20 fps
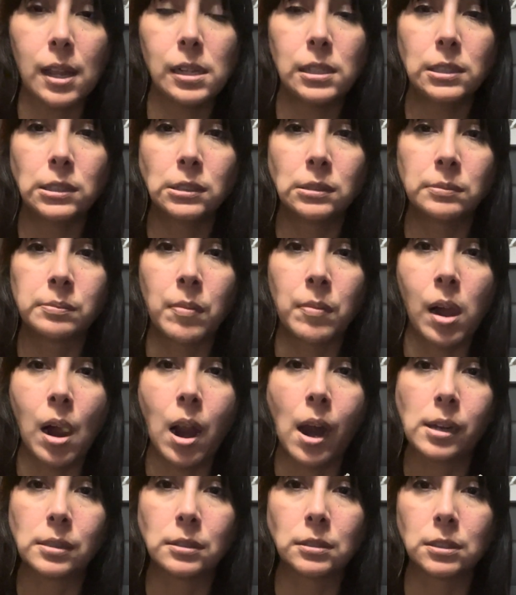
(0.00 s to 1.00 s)
A little
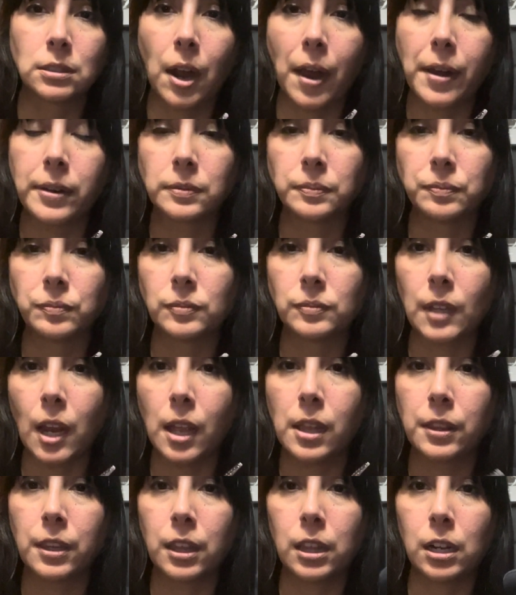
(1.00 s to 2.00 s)

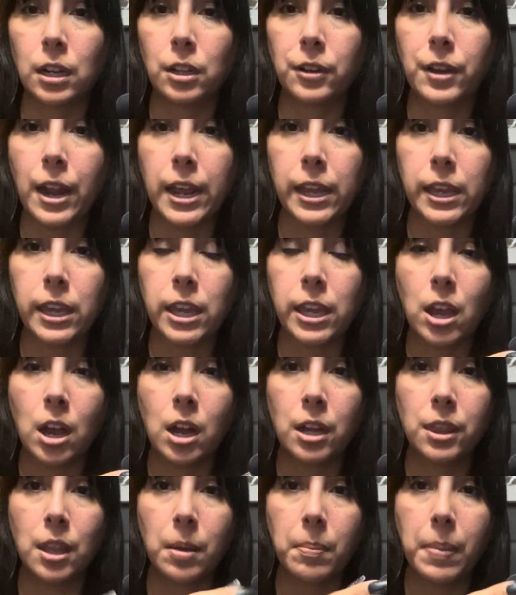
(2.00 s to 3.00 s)
Nike on
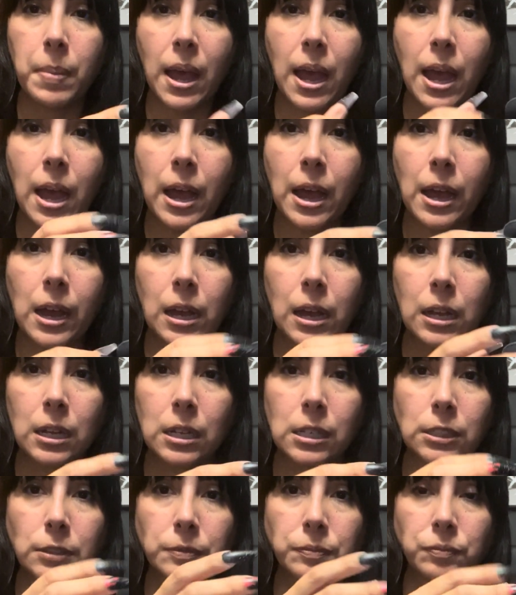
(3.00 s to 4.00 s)
the back.